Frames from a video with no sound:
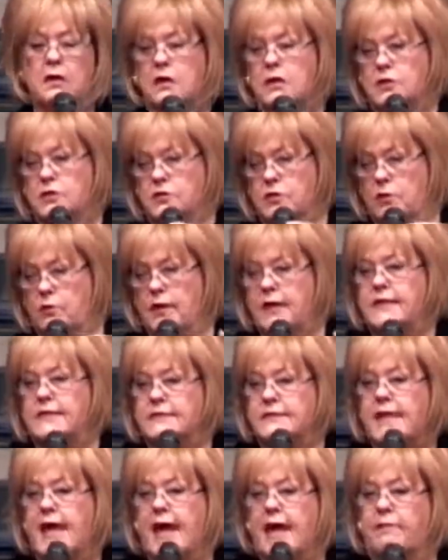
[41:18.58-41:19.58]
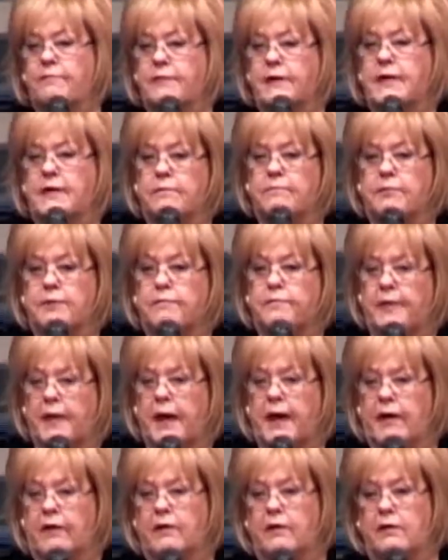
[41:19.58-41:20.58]
So he's now being
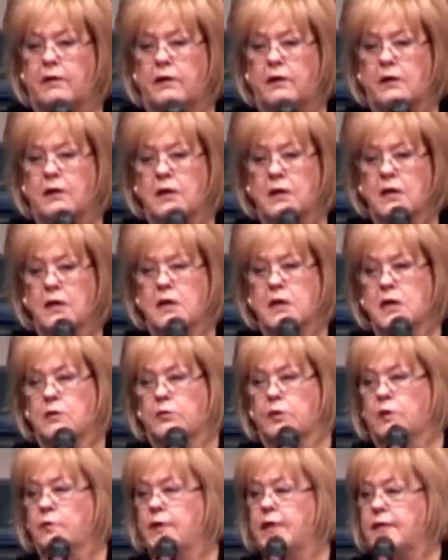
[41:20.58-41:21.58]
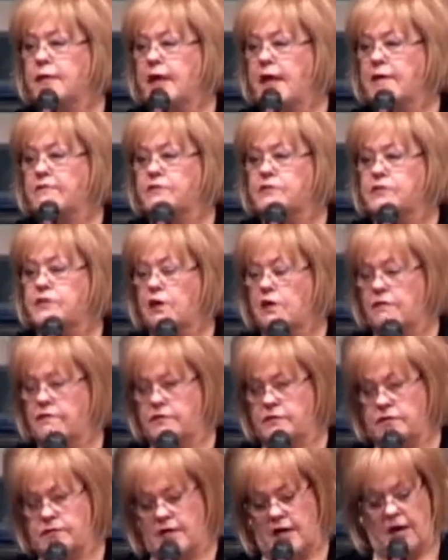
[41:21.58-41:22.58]
prepared. We went to have
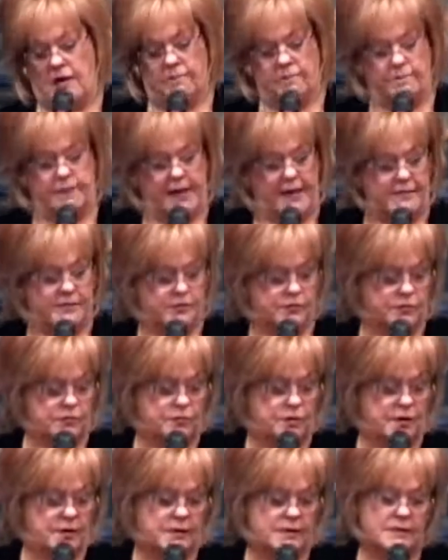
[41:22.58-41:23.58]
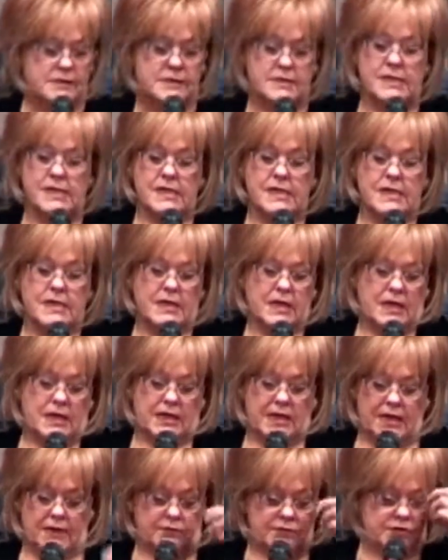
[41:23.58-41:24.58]
service there, Pastor Chris.
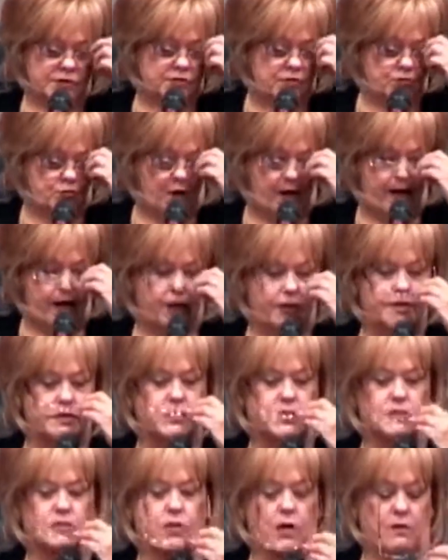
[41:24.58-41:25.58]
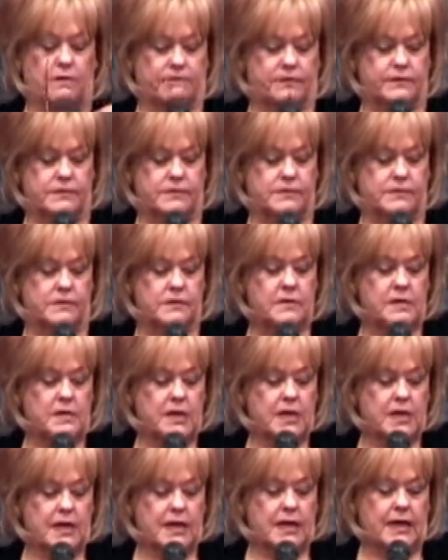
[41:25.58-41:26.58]
It was the wildest service.
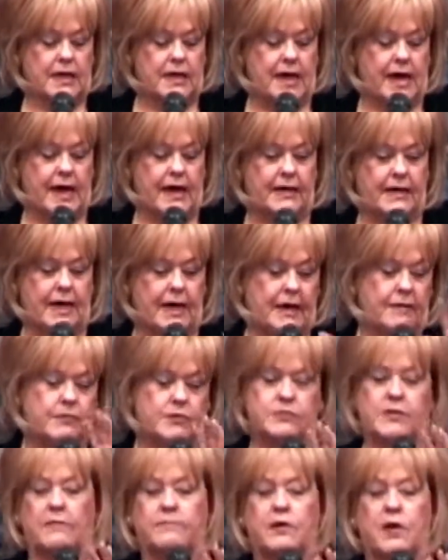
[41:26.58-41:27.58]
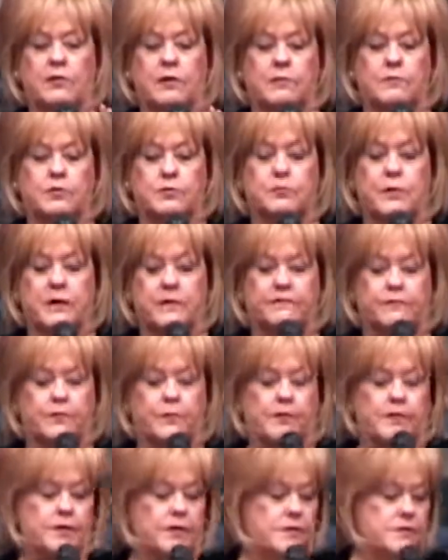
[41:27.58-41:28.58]
He and I got up because I've known him 24
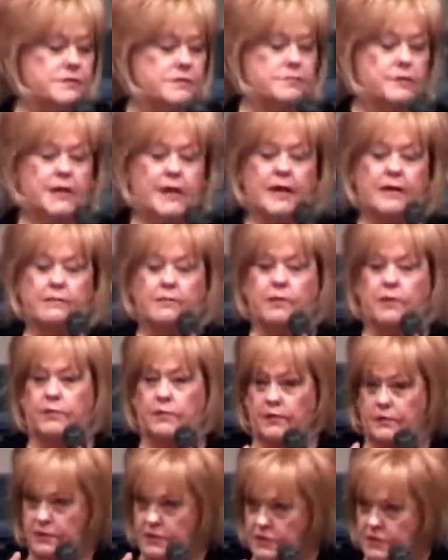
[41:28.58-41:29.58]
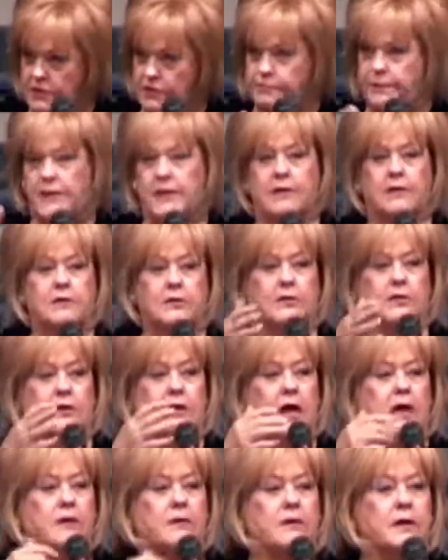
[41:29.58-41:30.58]
years, and we got up and we were speaking to the
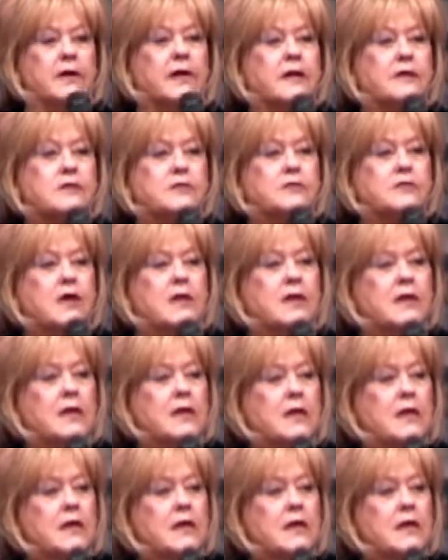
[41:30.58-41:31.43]
congregation